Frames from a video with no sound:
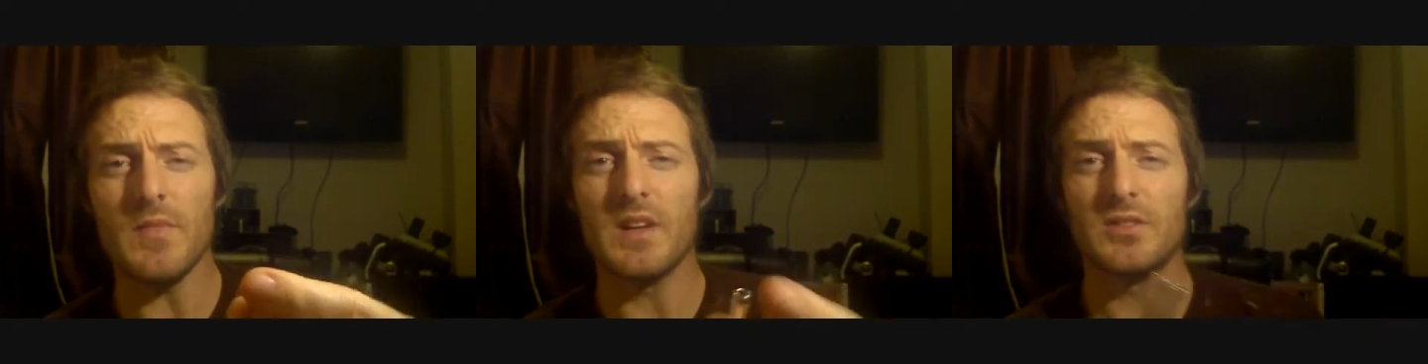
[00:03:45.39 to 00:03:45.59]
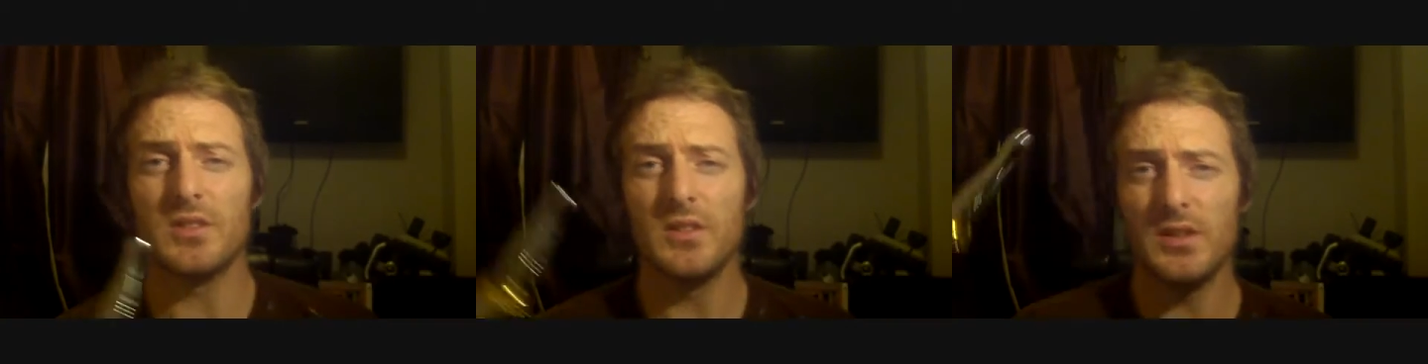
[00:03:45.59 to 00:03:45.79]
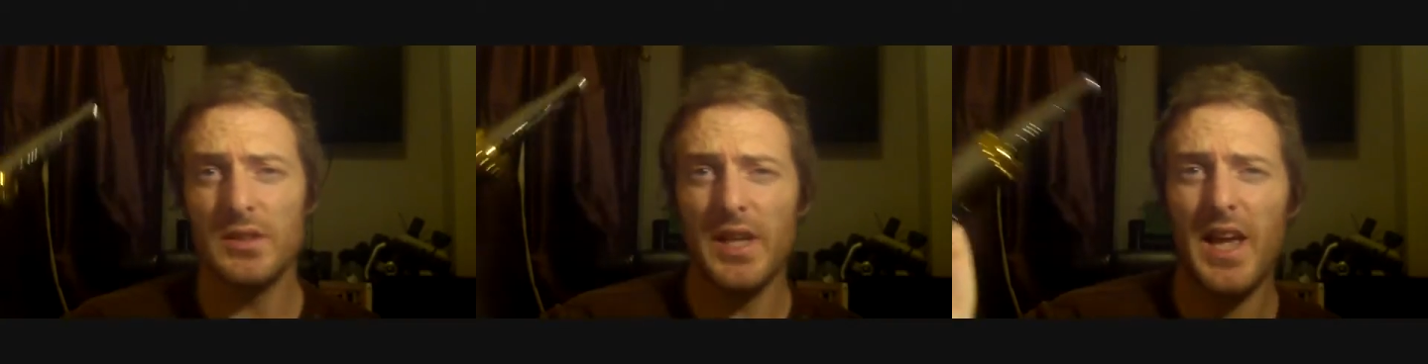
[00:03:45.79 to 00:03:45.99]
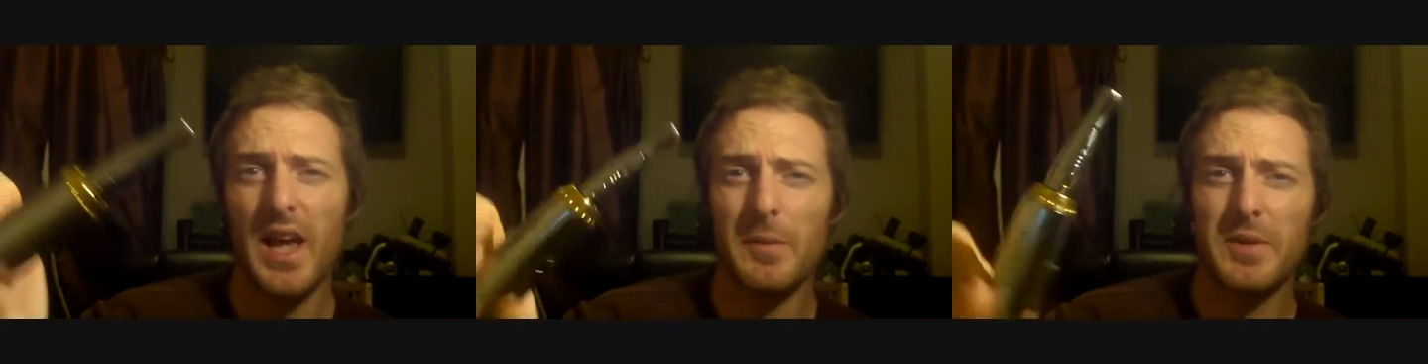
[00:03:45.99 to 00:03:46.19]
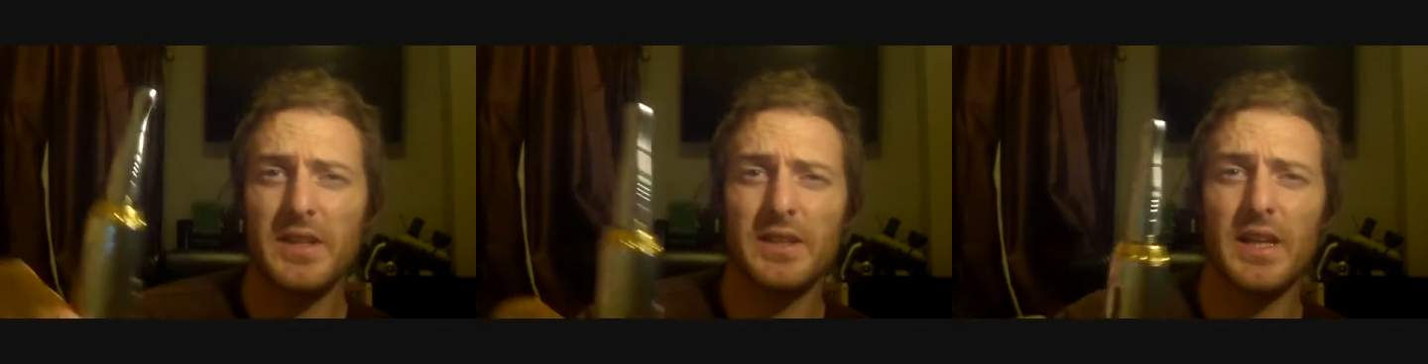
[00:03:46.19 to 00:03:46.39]
So yeah, I
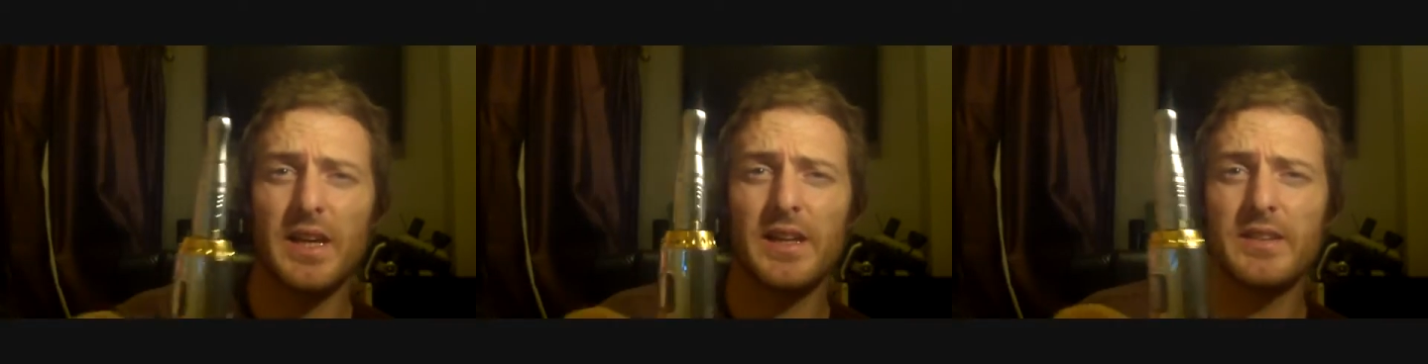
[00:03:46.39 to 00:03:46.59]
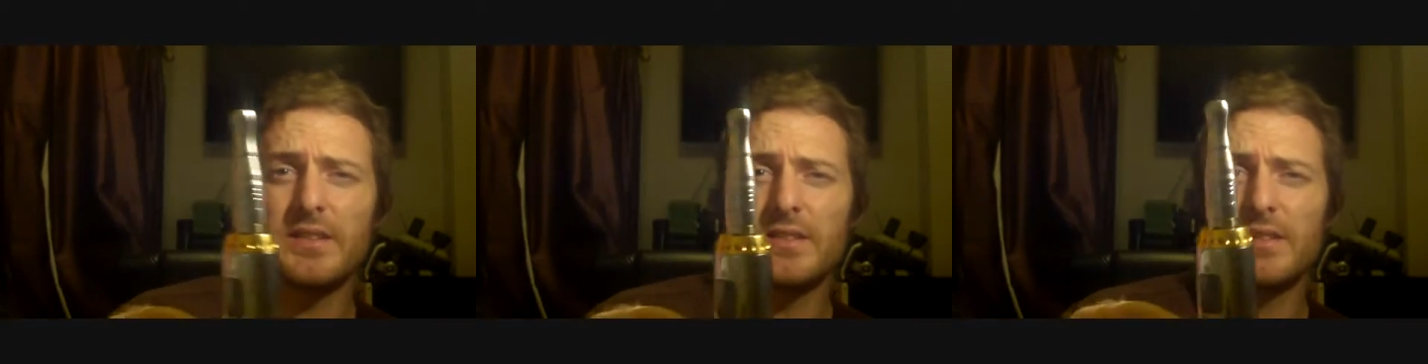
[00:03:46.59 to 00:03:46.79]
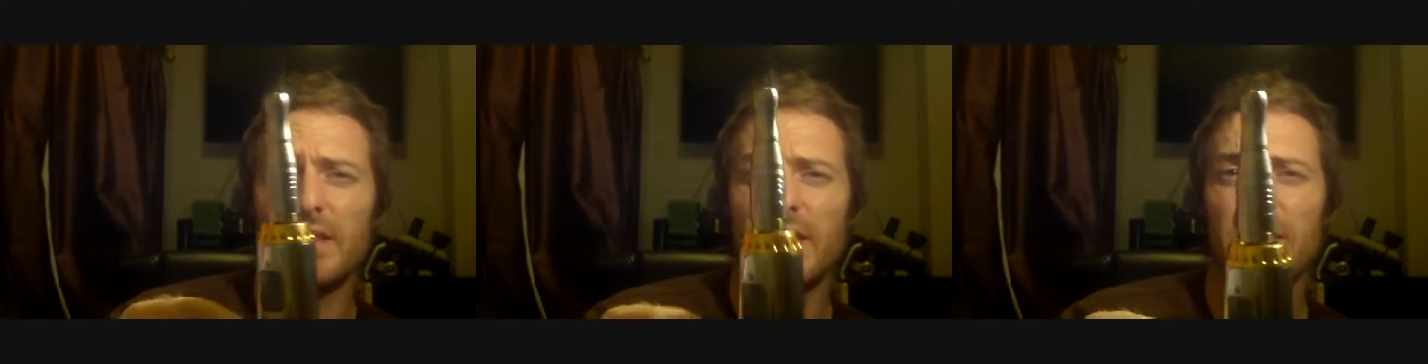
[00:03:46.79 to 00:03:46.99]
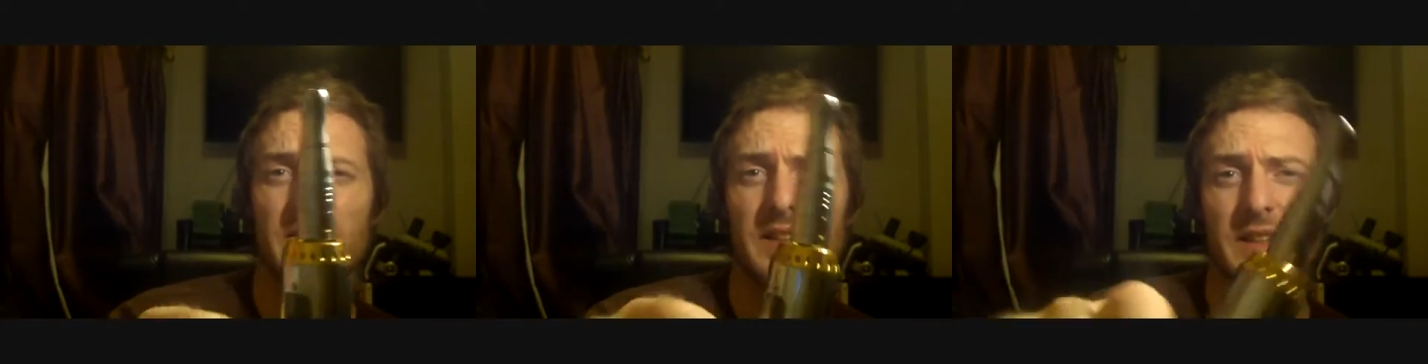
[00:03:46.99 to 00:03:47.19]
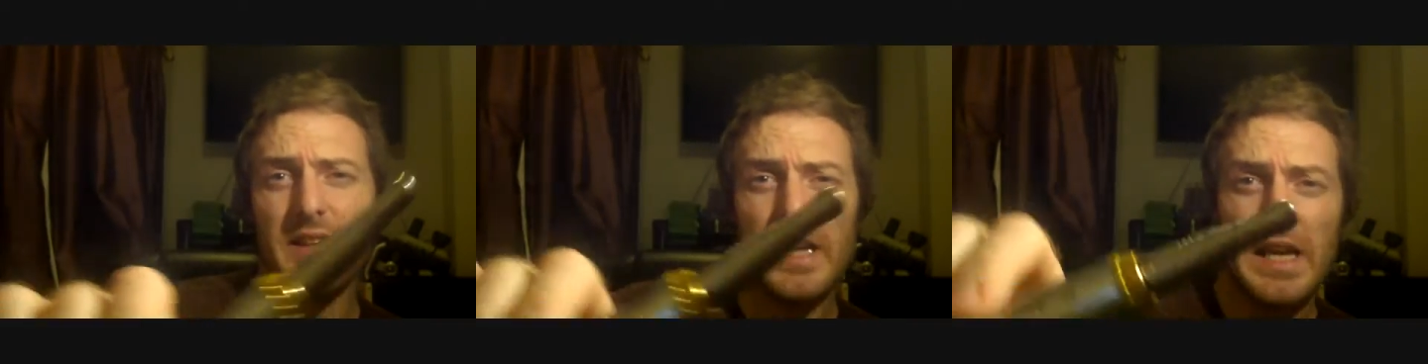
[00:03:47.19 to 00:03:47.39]
mean, that is
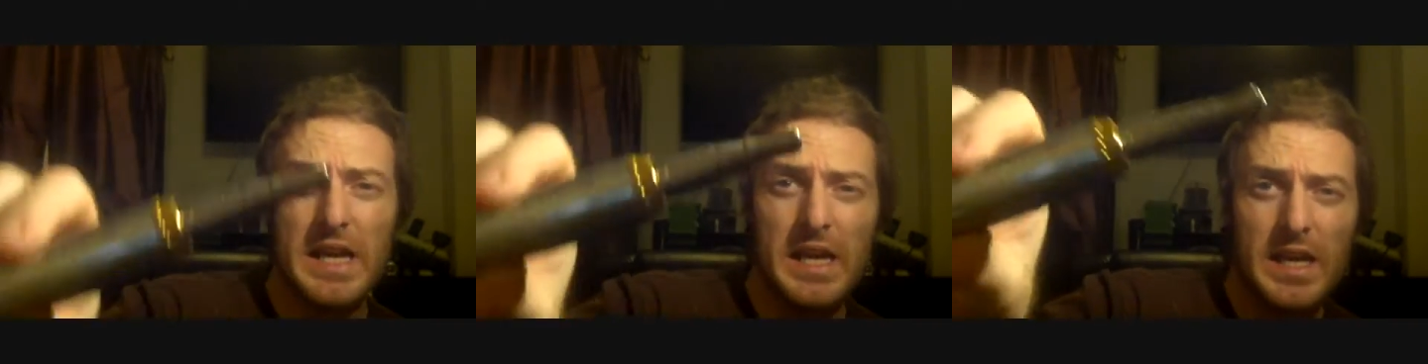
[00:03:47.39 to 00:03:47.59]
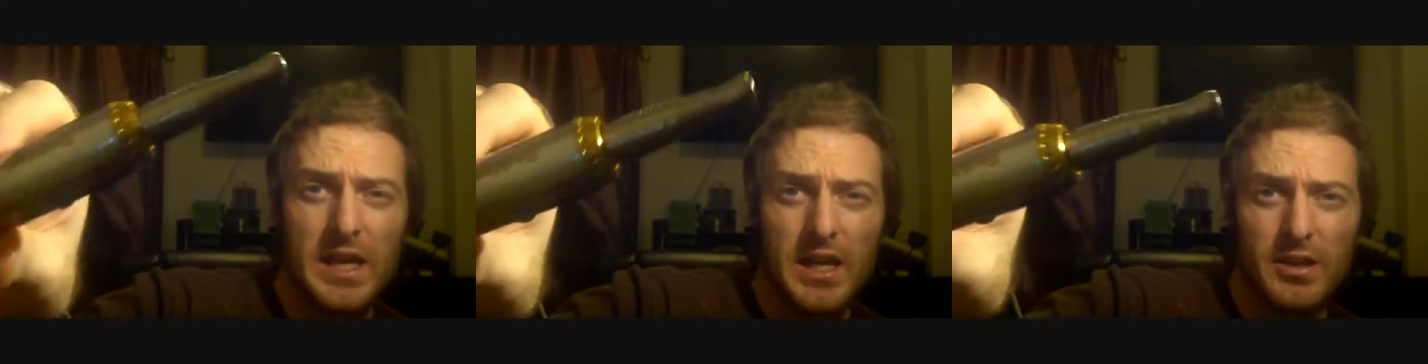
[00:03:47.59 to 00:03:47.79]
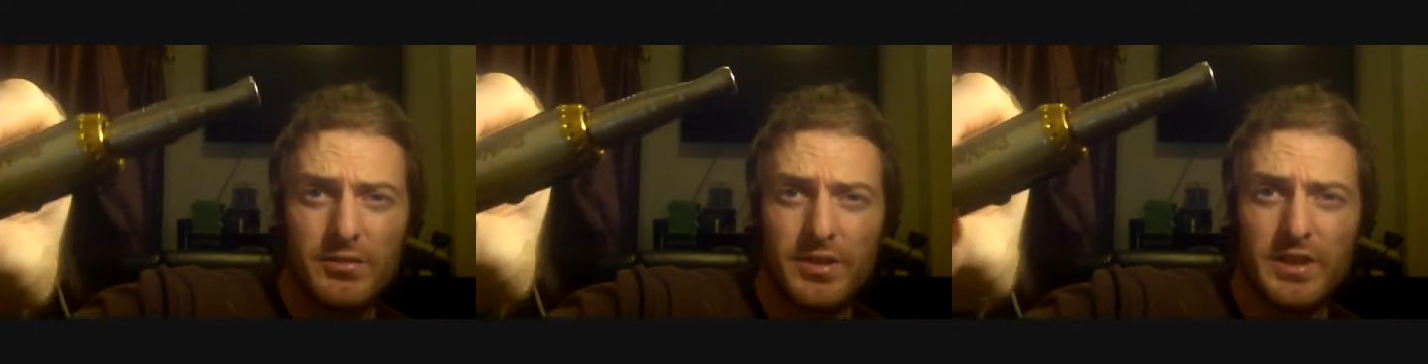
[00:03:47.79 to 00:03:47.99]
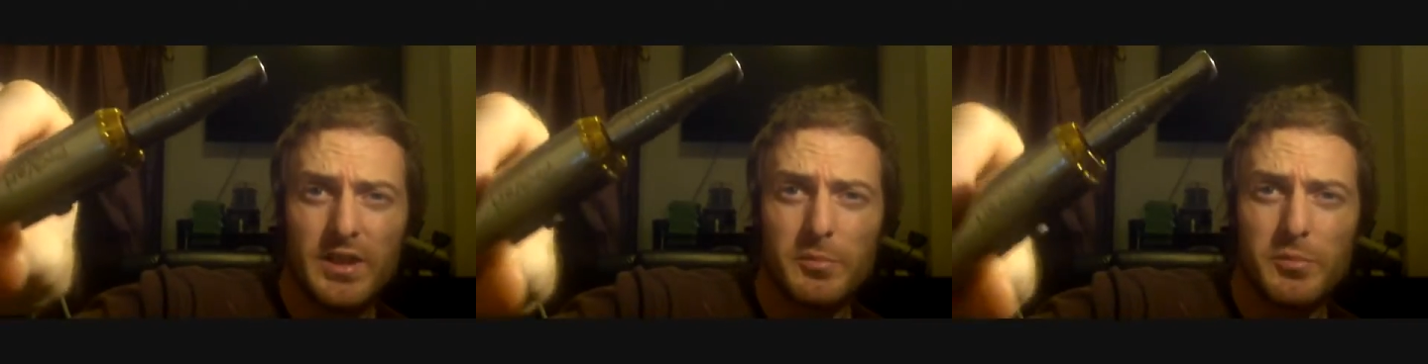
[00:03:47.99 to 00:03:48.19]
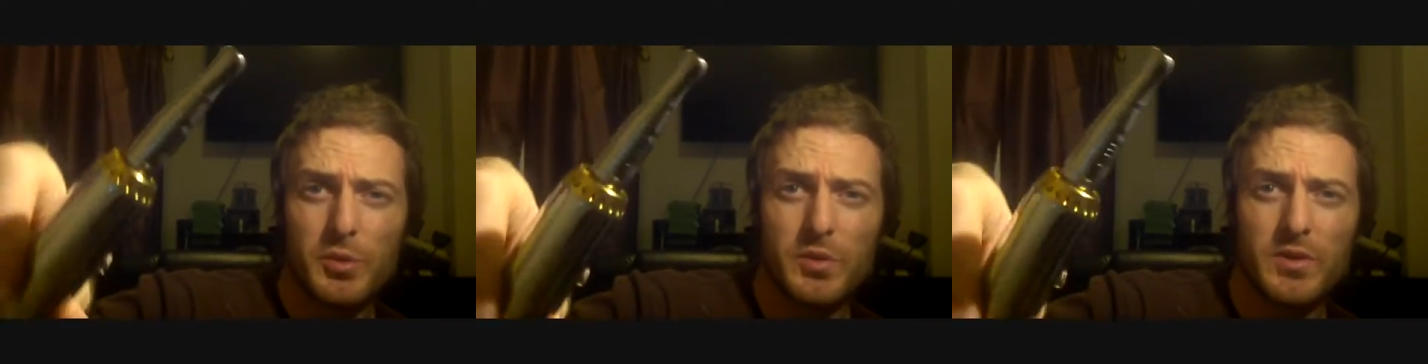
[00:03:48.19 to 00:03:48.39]
a really
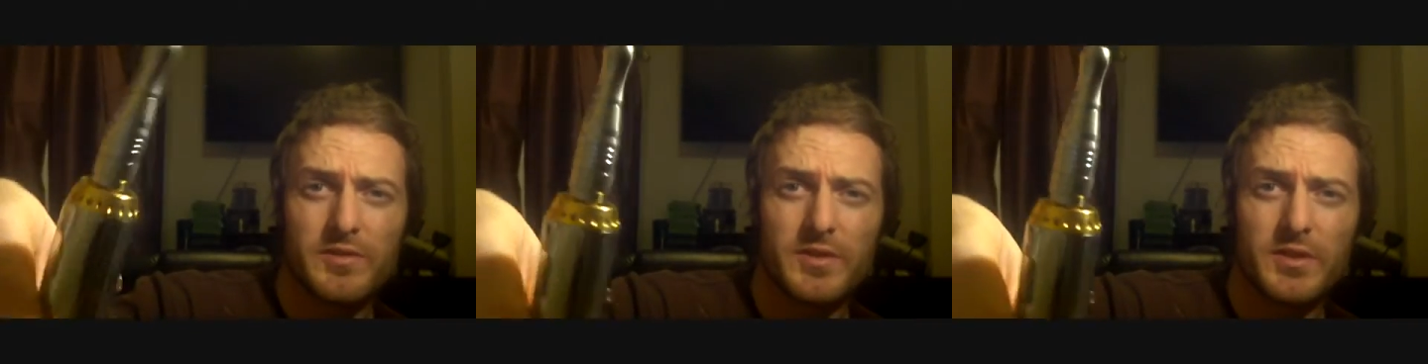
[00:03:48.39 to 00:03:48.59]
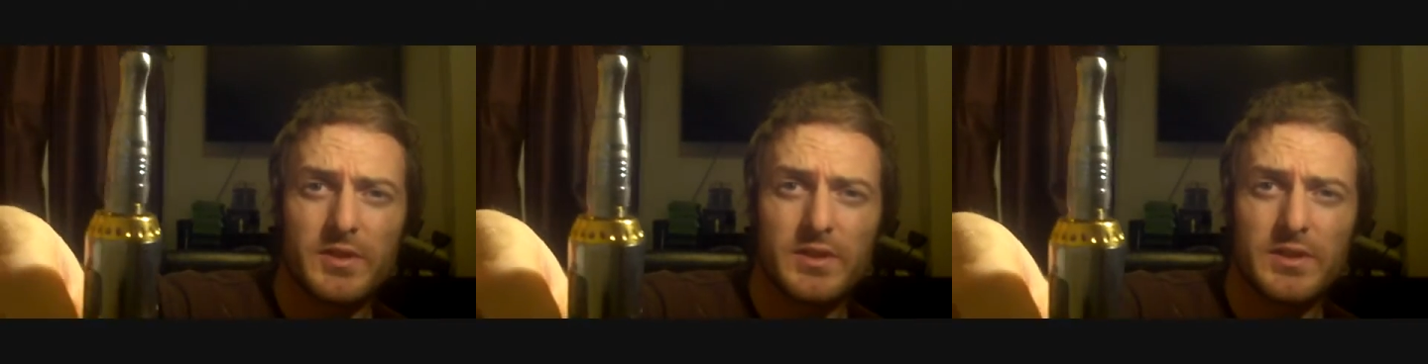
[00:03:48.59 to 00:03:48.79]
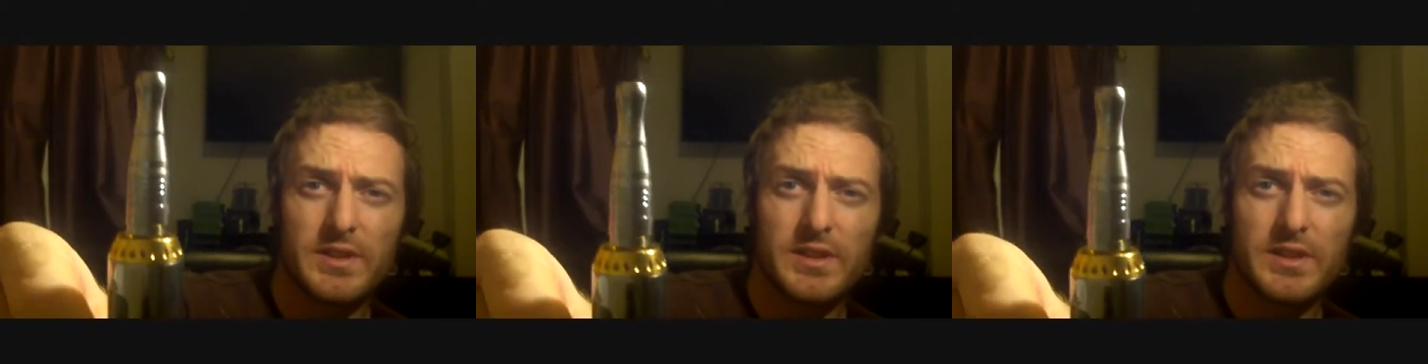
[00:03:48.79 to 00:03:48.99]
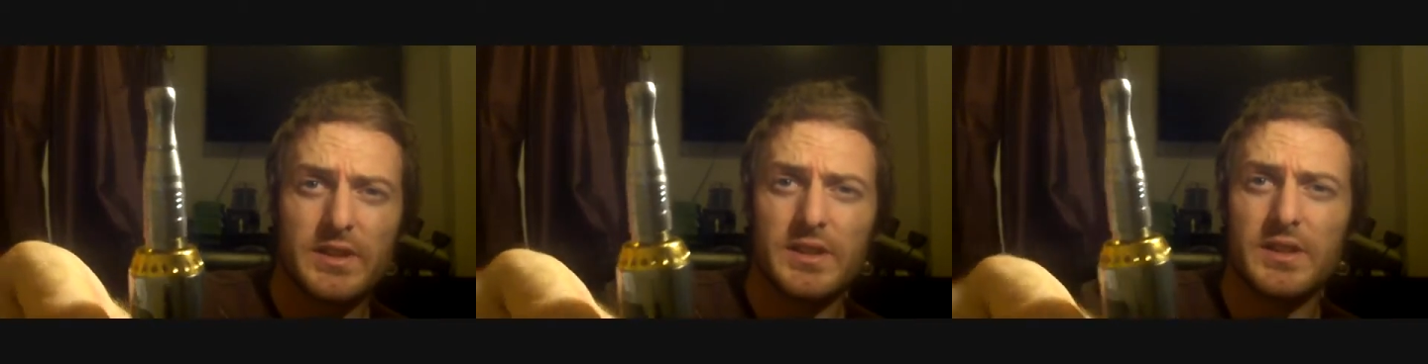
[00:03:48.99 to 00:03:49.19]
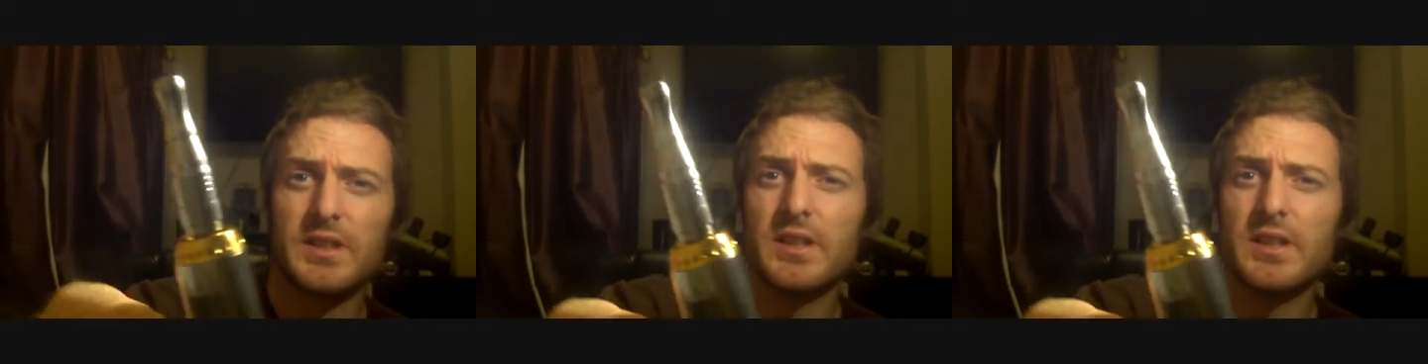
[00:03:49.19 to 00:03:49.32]
beautiful